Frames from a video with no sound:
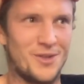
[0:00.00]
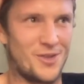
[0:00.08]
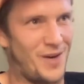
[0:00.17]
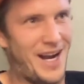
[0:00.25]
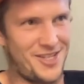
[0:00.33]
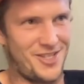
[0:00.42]

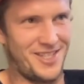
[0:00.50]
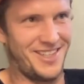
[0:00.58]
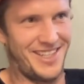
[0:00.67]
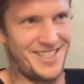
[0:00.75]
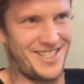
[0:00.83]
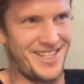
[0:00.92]
direction,
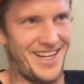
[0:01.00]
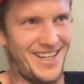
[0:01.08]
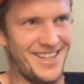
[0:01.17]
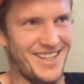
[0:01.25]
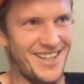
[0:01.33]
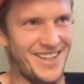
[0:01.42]
let's say.
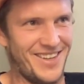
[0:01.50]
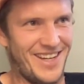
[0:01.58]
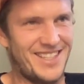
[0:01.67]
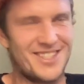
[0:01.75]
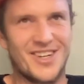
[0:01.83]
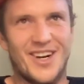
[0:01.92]
Yeah.
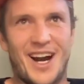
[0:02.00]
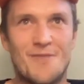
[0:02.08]
Right? So I